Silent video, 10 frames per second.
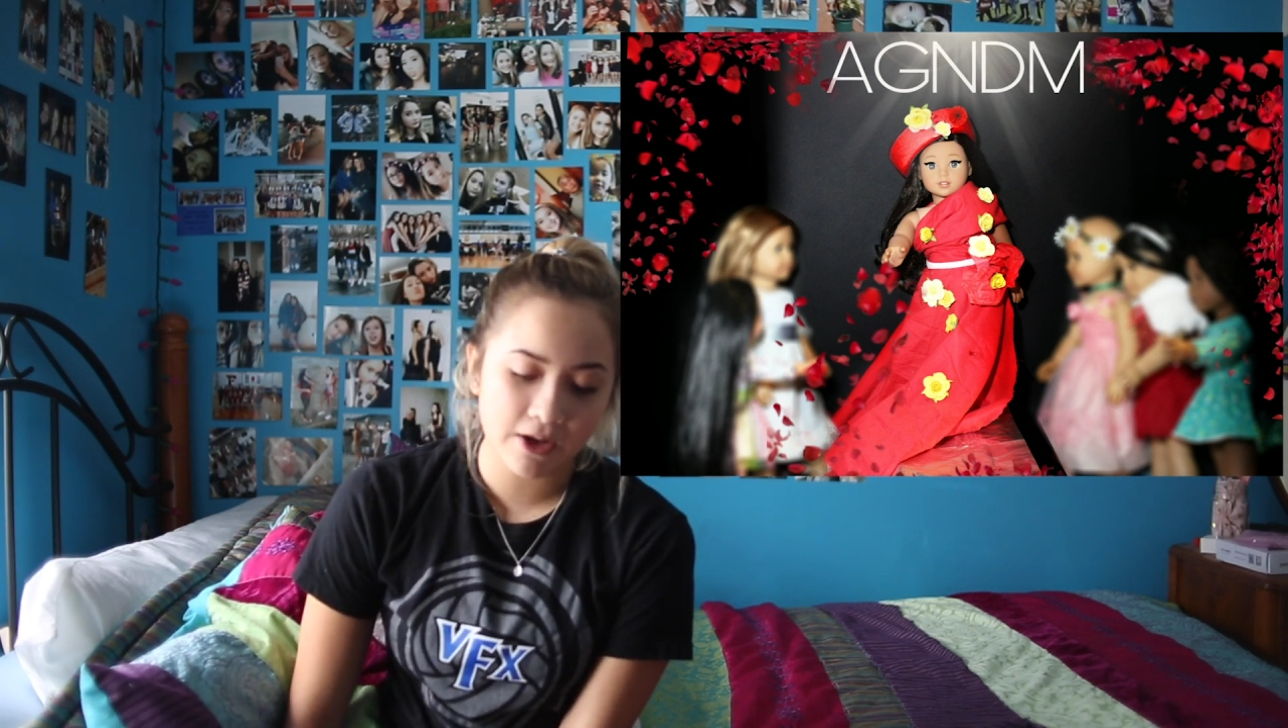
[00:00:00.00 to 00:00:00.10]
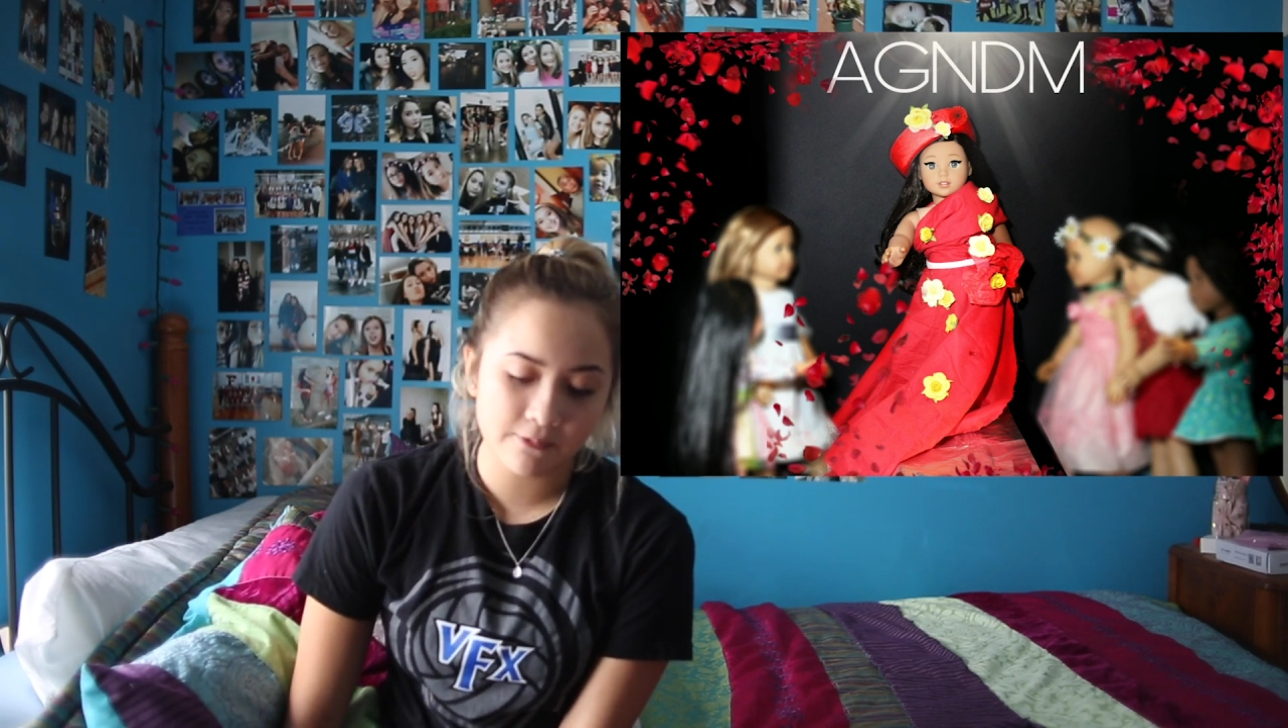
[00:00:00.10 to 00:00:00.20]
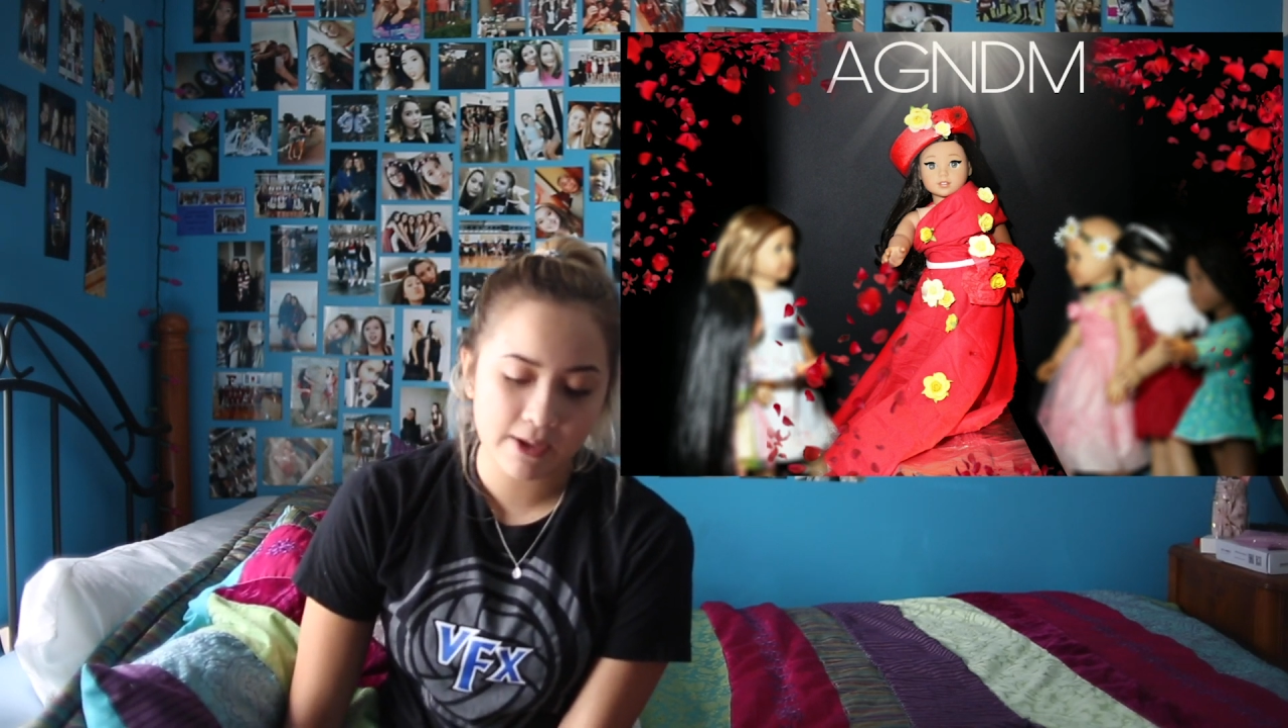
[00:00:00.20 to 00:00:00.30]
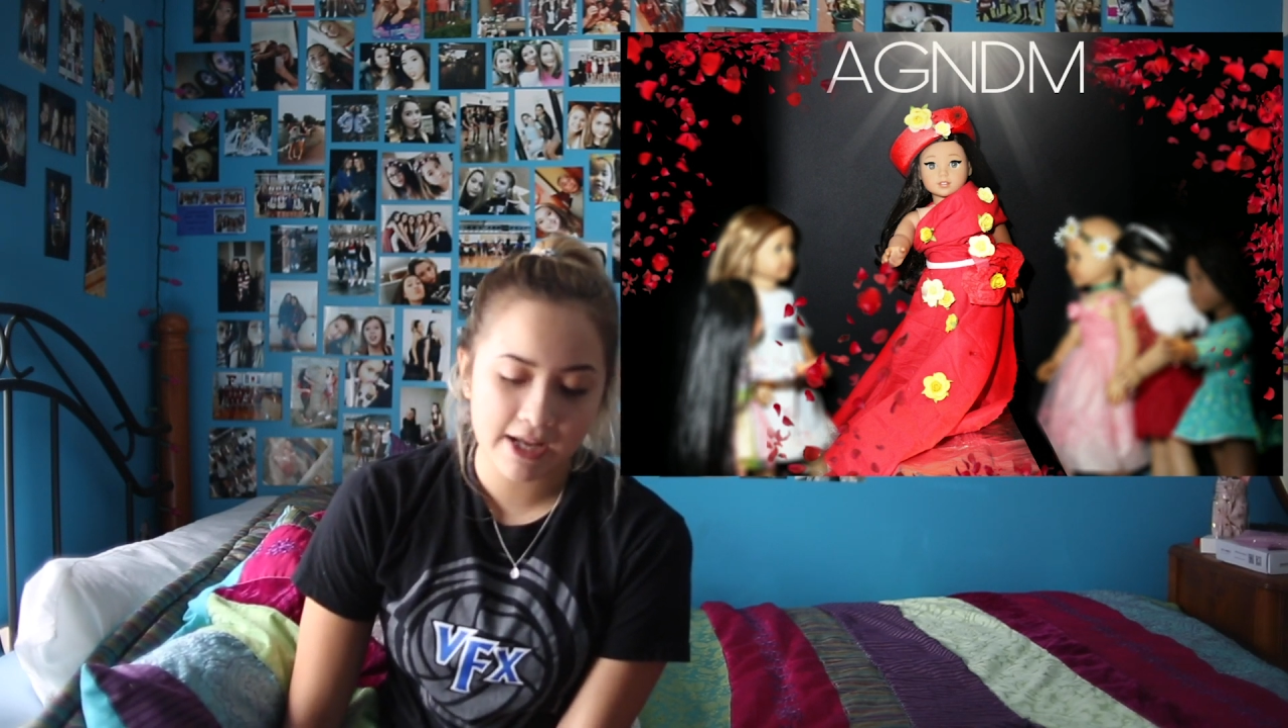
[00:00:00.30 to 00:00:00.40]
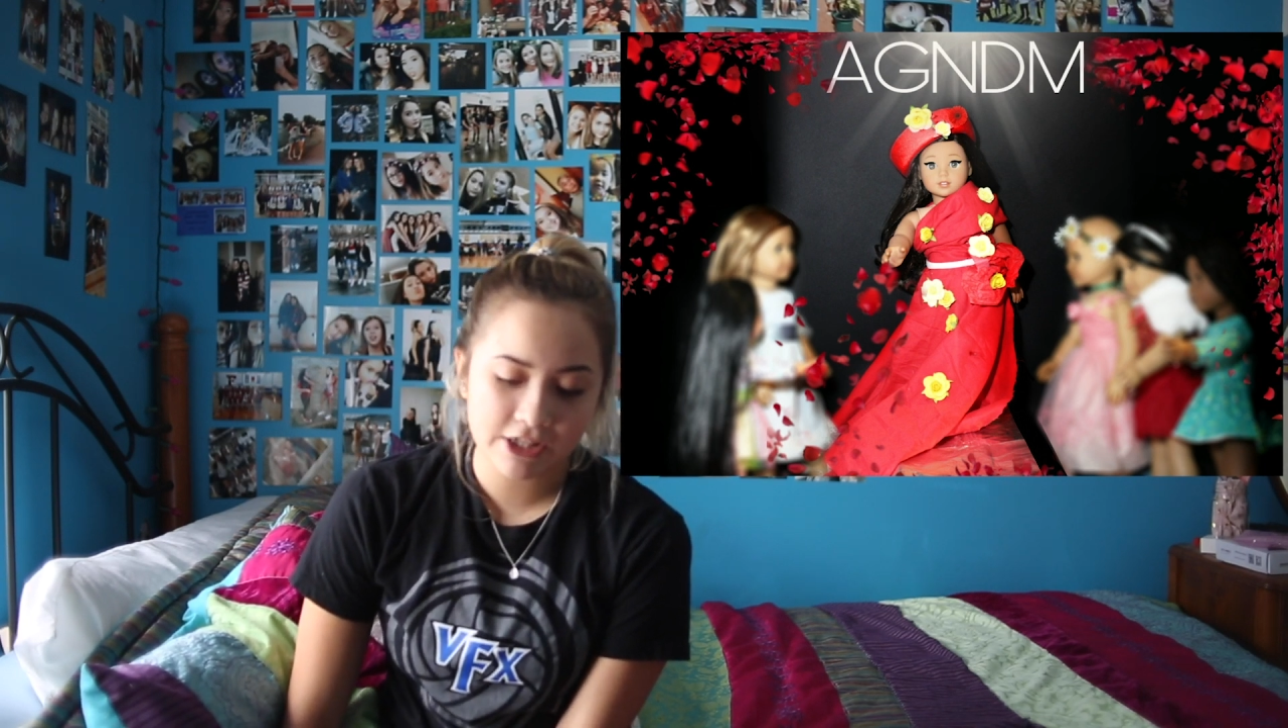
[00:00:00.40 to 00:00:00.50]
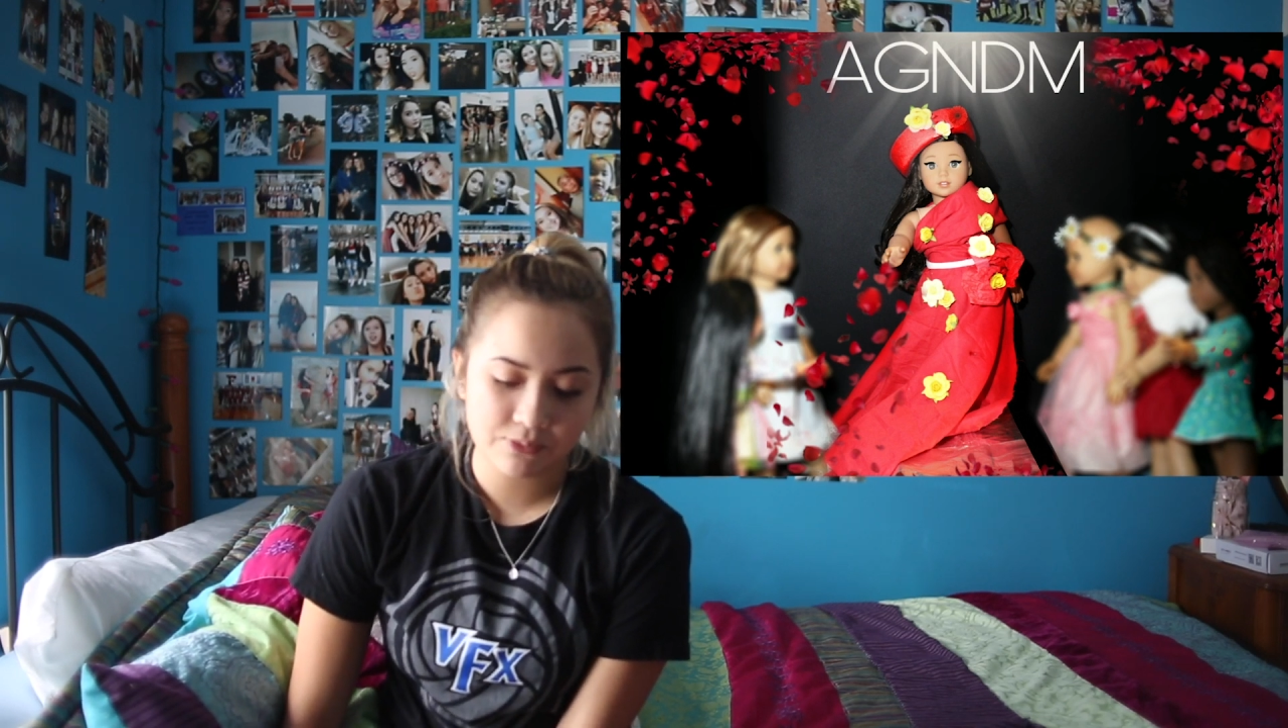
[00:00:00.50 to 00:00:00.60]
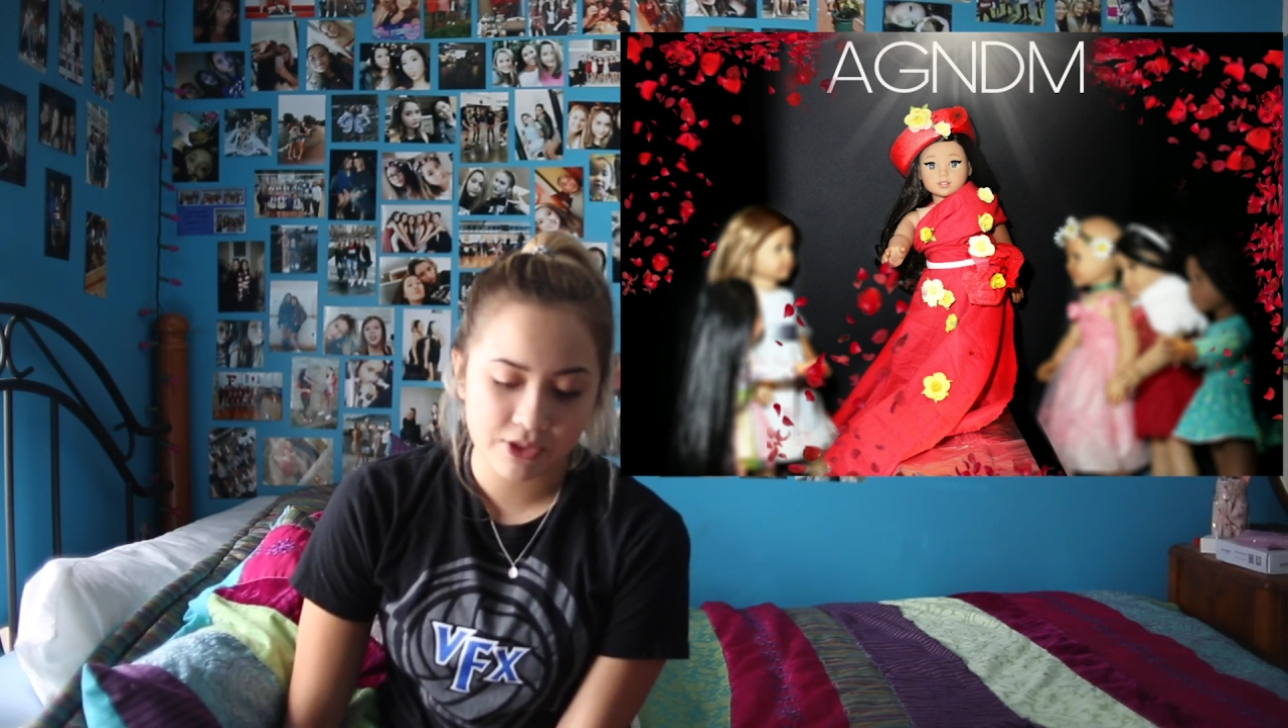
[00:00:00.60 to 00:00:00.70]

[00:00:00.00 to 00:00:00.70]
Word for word: runway